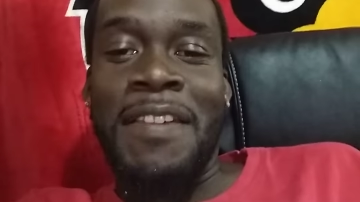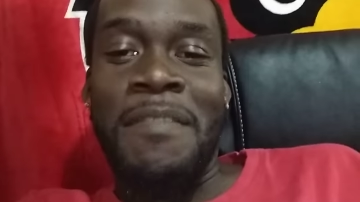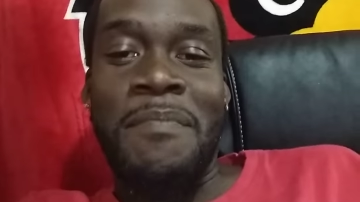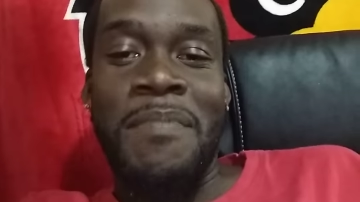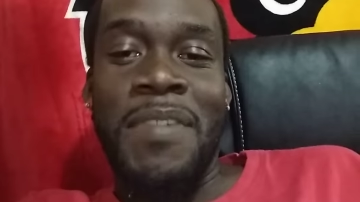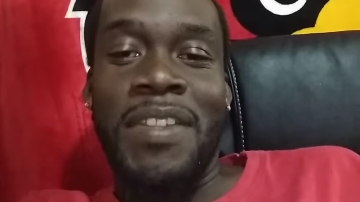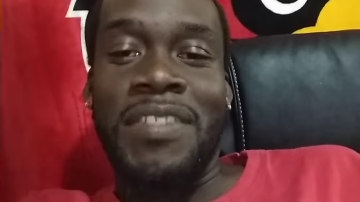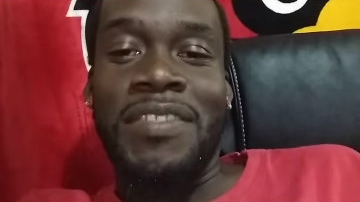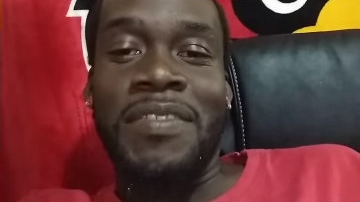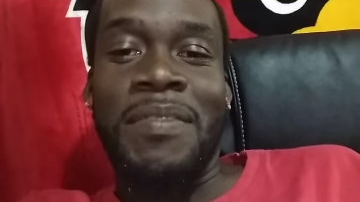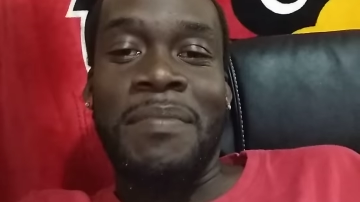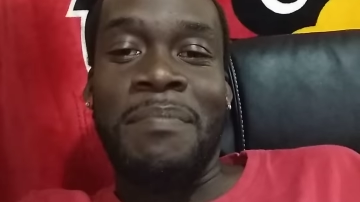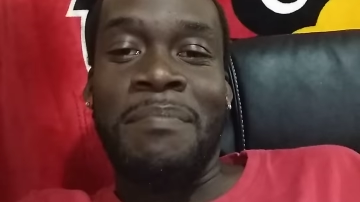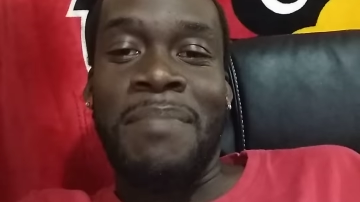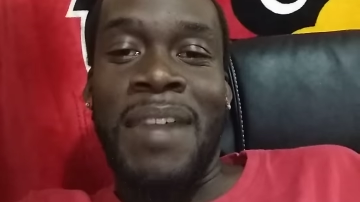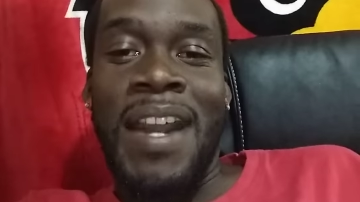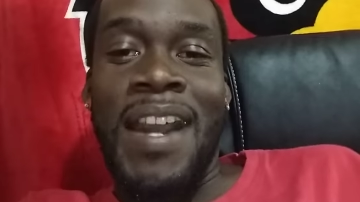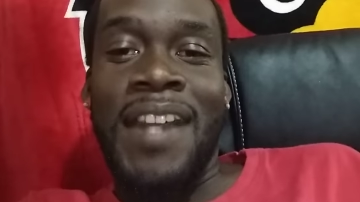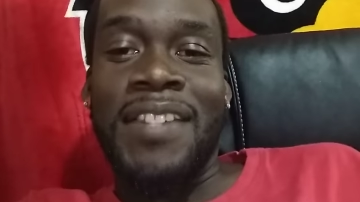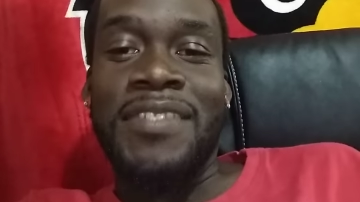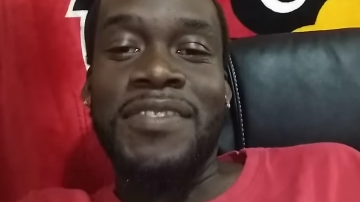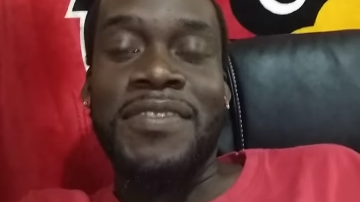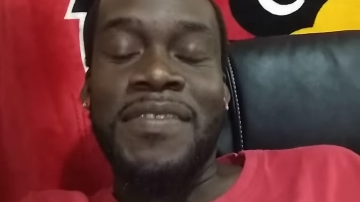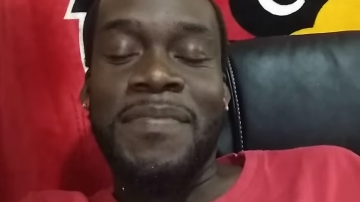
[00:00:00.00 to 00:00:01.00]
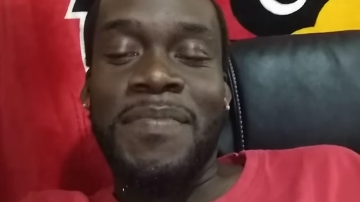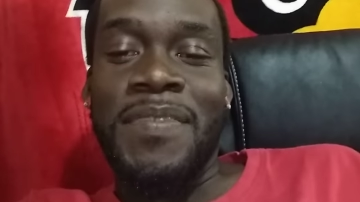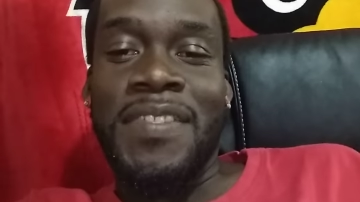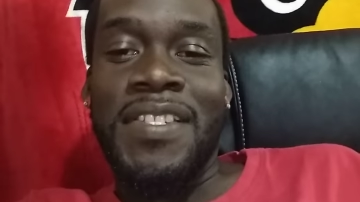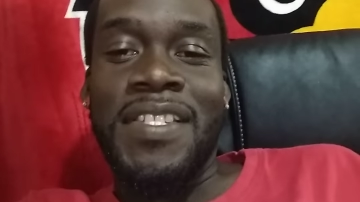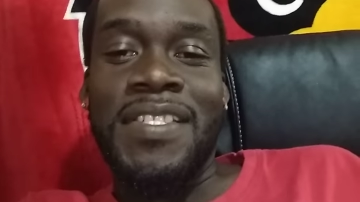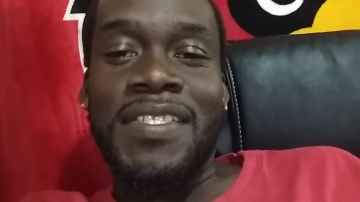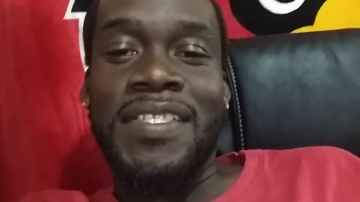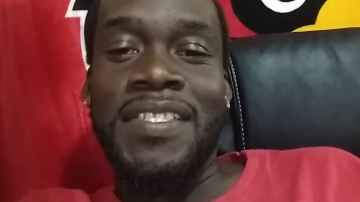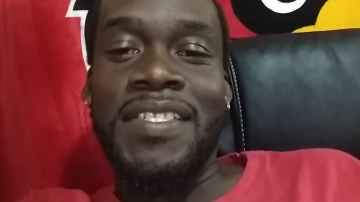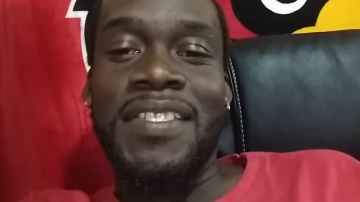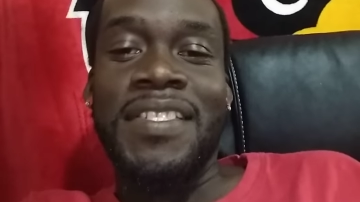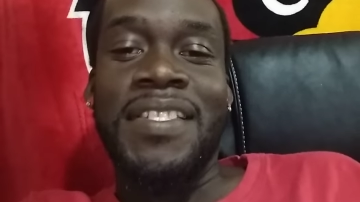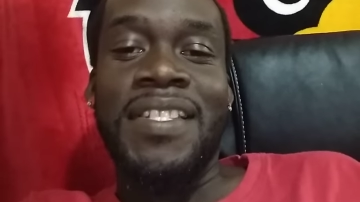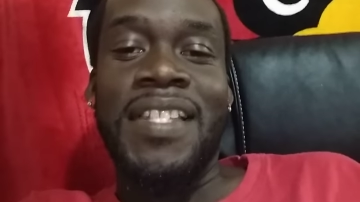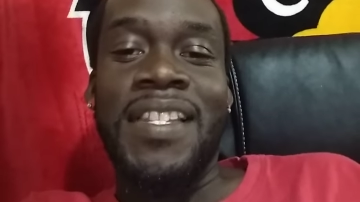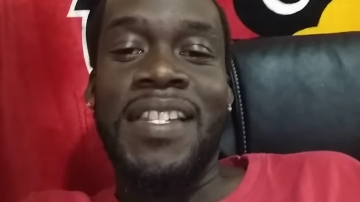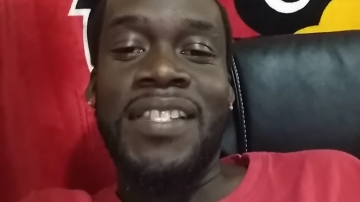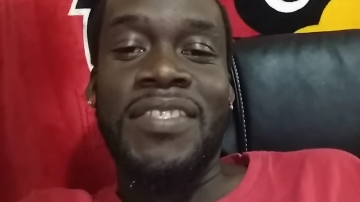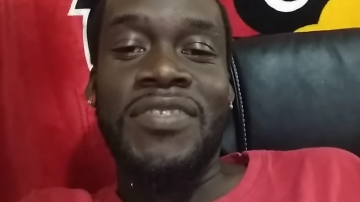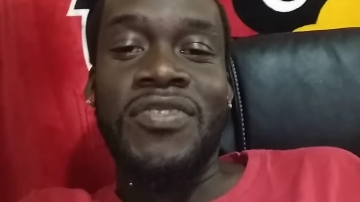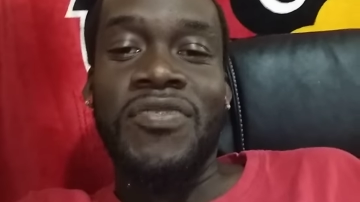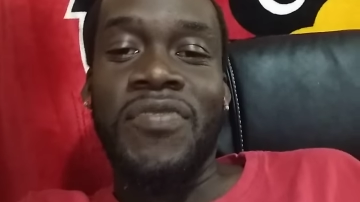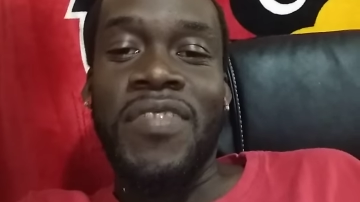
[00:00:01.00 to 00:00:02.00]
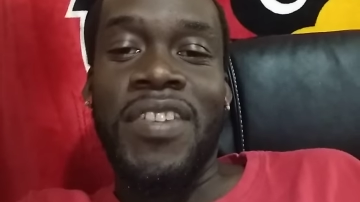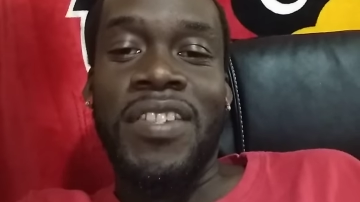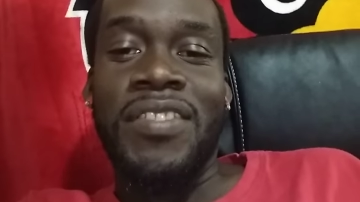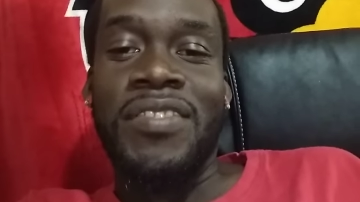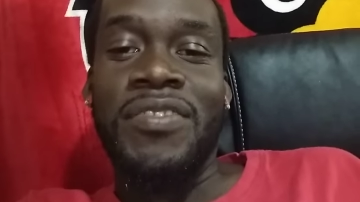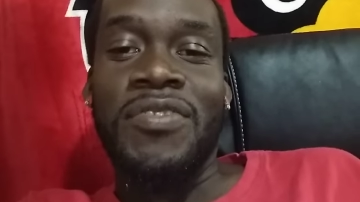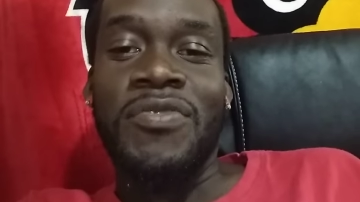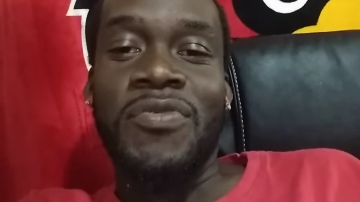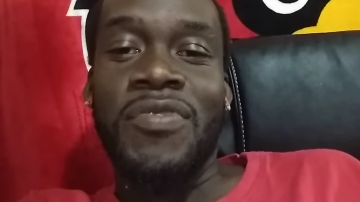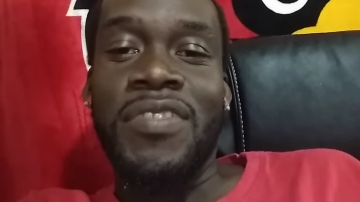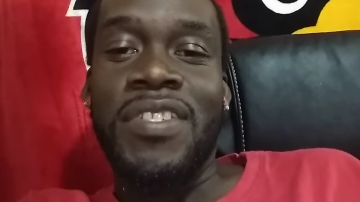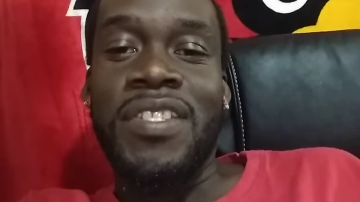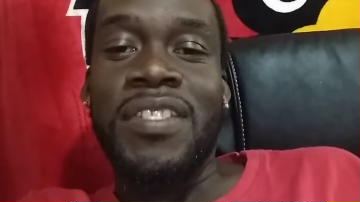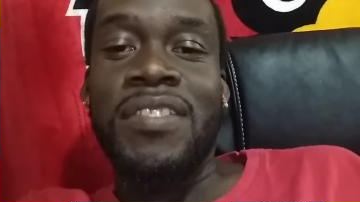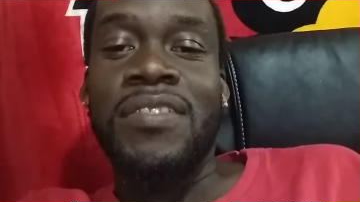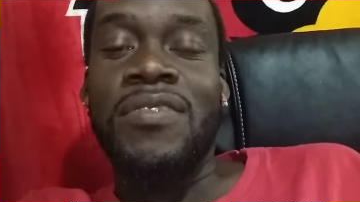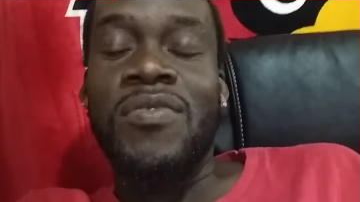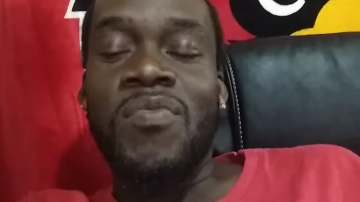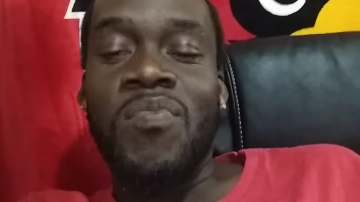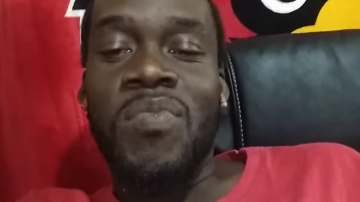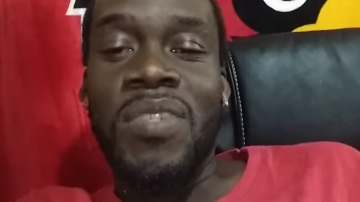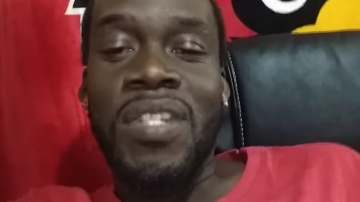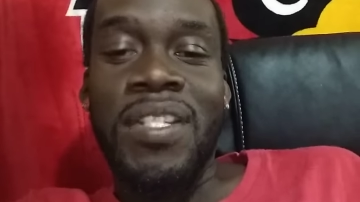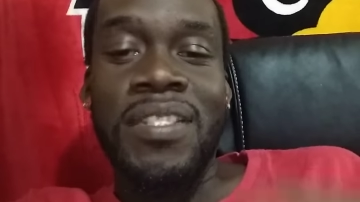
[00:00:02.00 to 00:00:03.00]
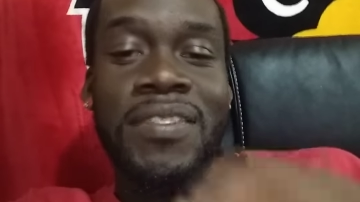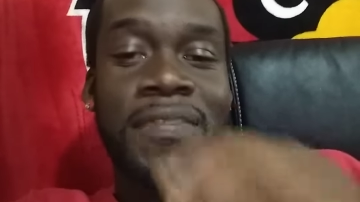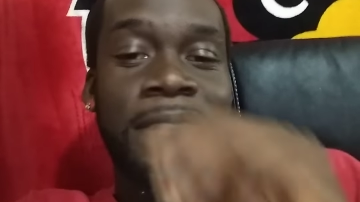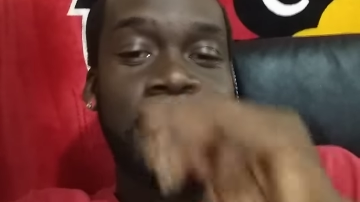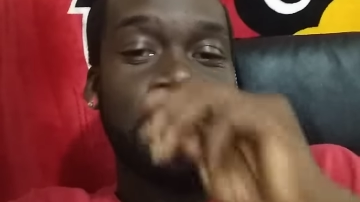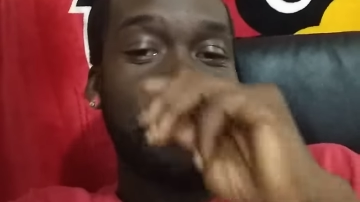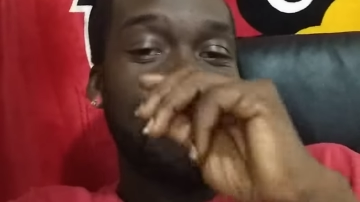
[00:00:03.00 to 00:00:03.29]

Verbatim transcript: him as a boxer because he clowns around in the ring too much.